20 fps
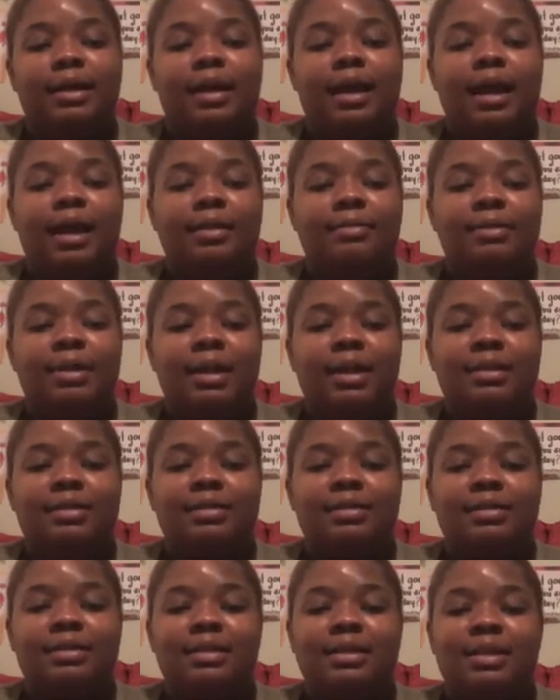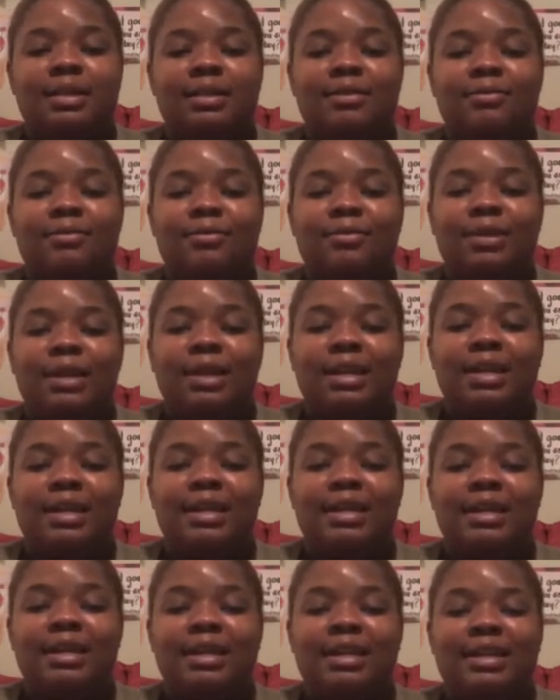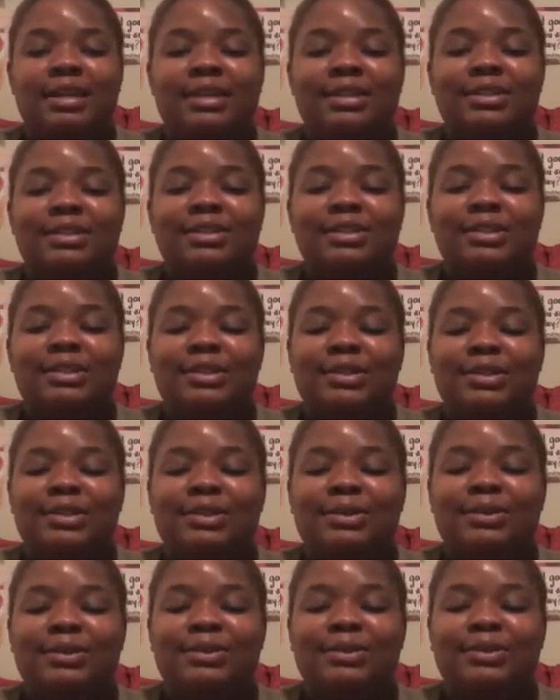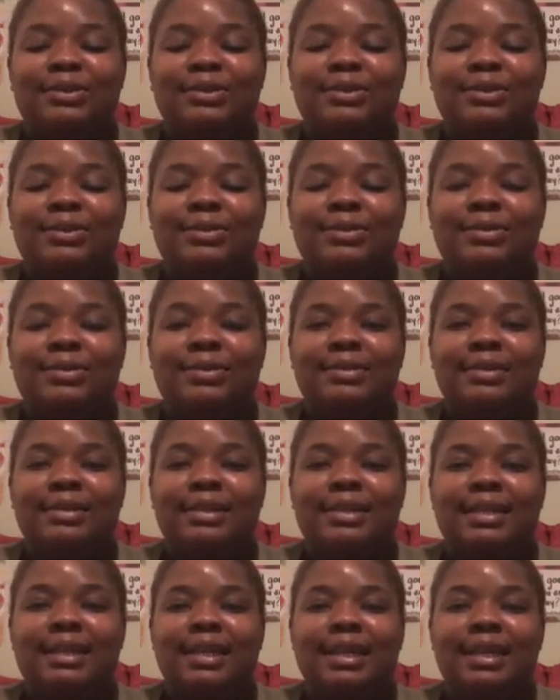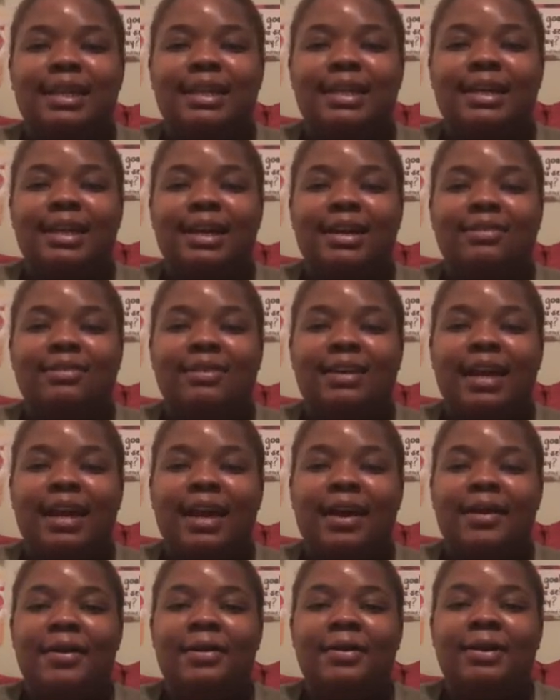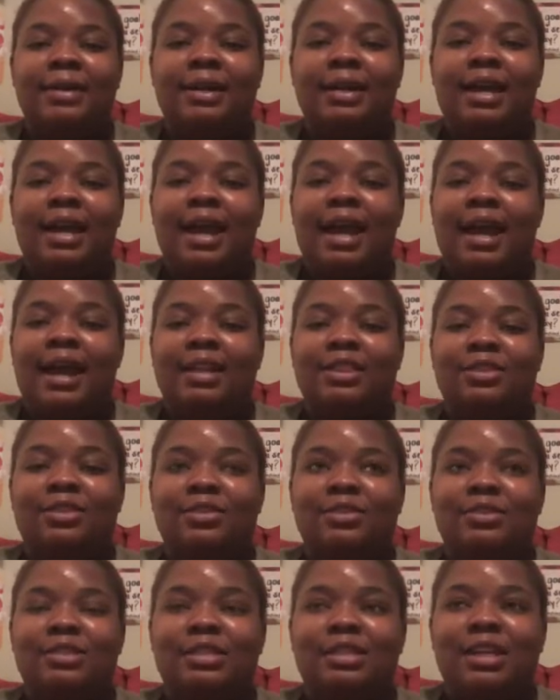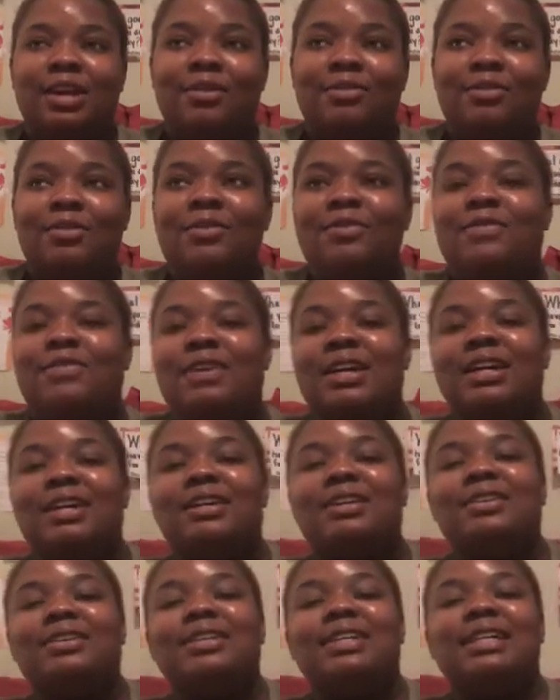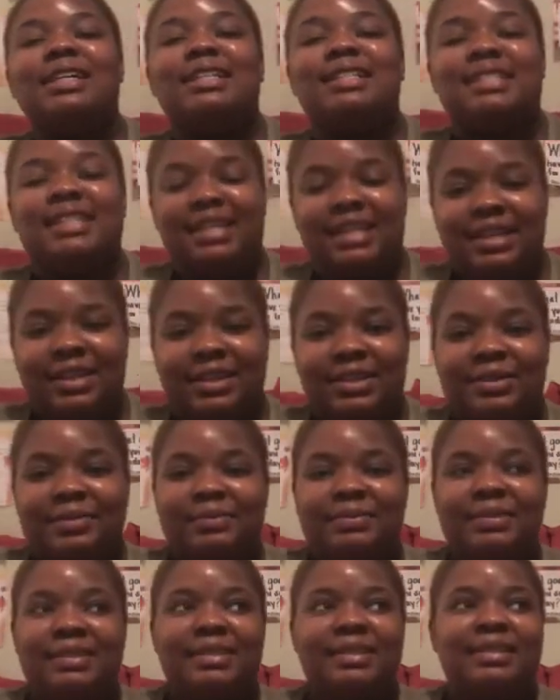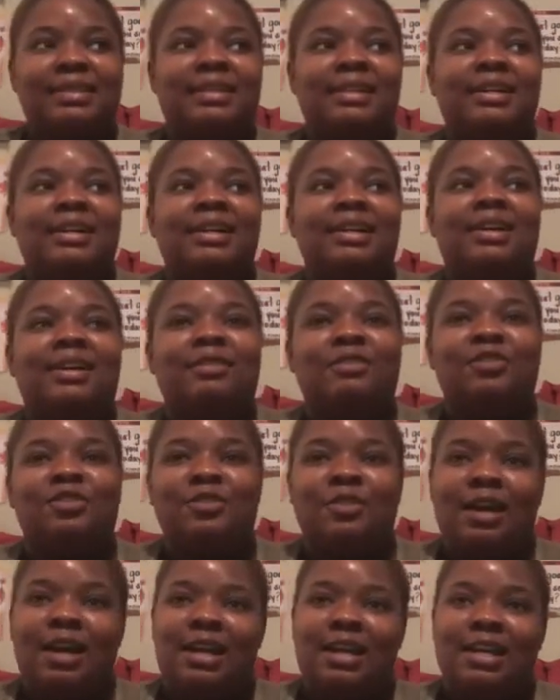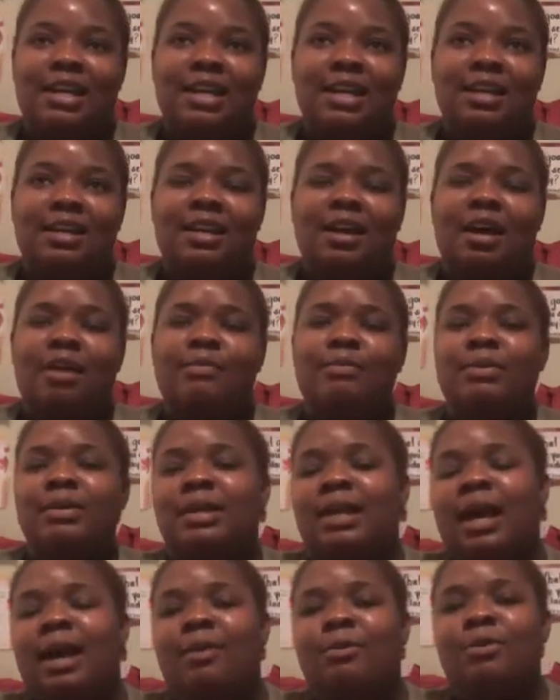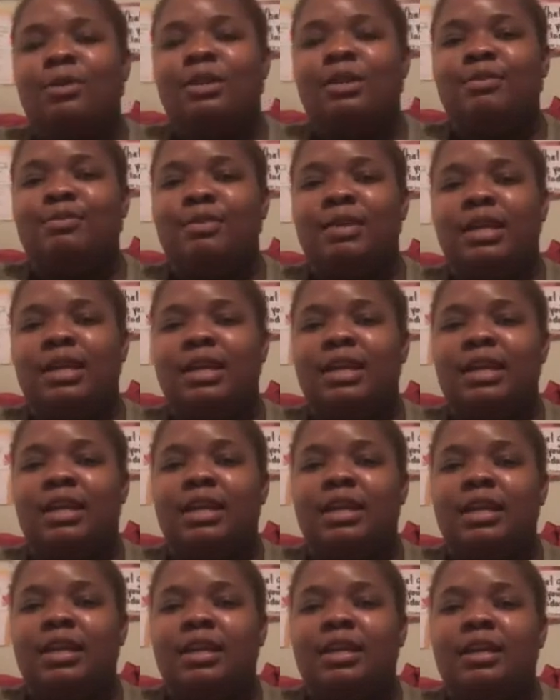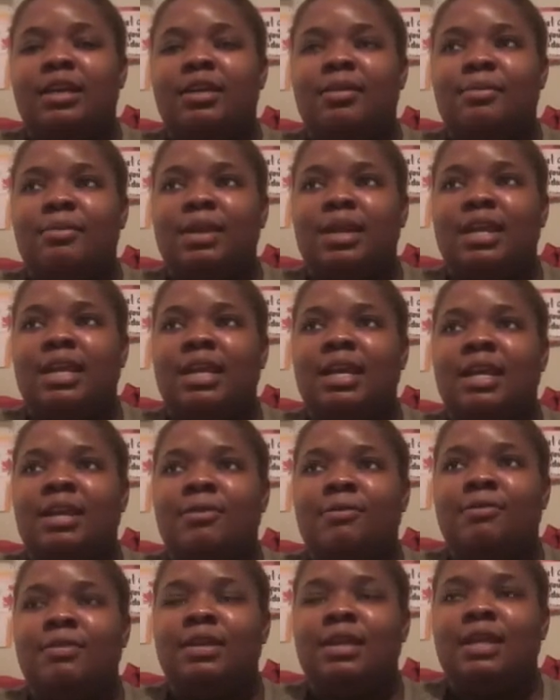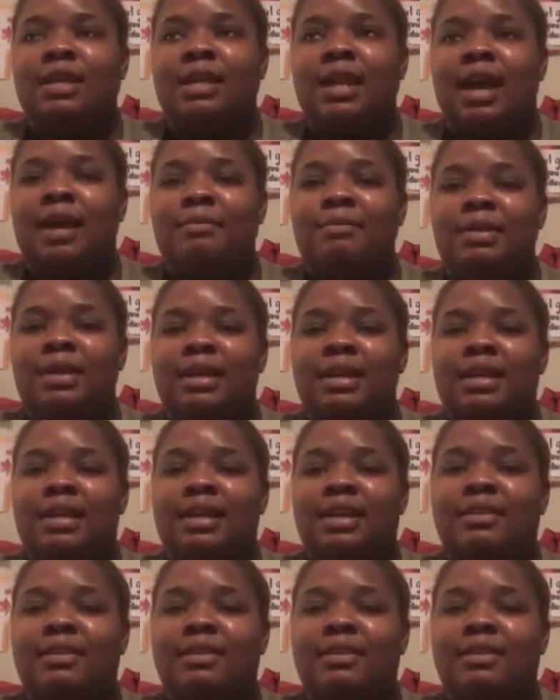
I'm actually ready to get it off now. After several failed attempts of trying to get it off but not really being committed, it really not being